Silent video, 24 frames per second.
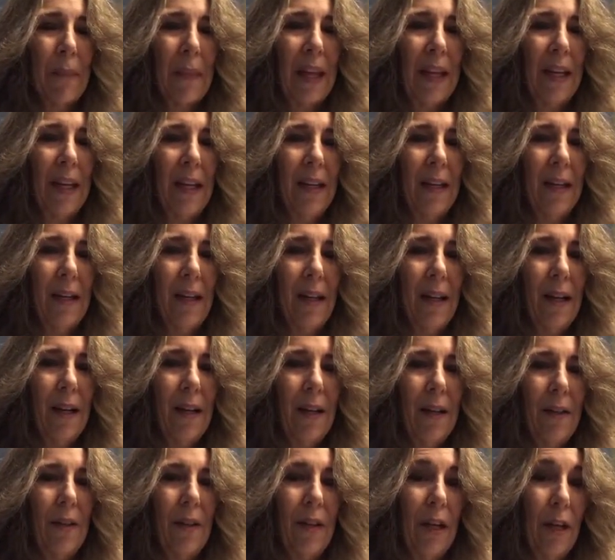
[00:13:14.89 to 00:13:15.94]
in
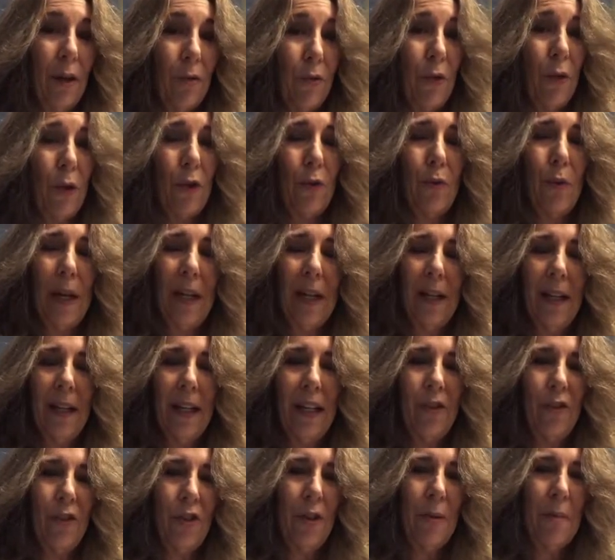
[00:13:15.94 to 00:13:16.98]
uh, the Air Force
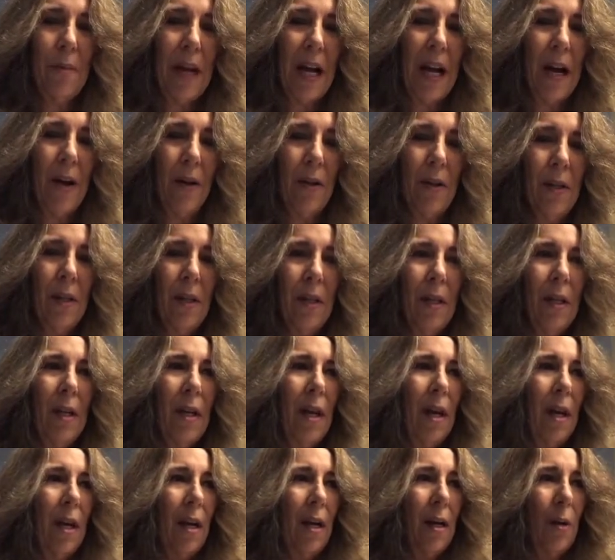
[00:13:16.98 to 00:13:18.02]
regulation about
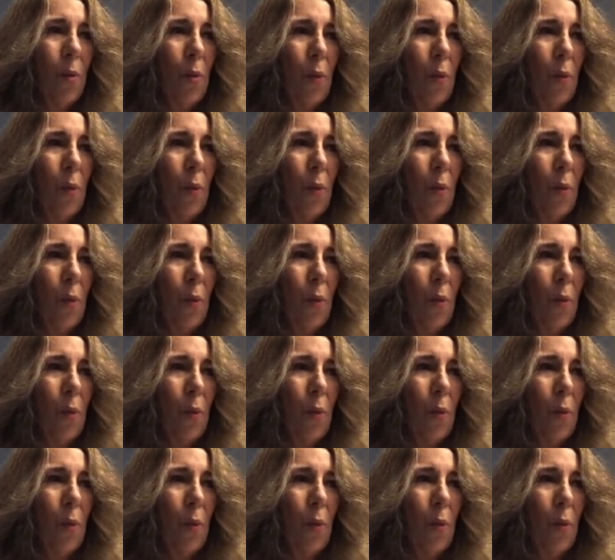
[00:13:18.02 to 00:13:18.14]
uh,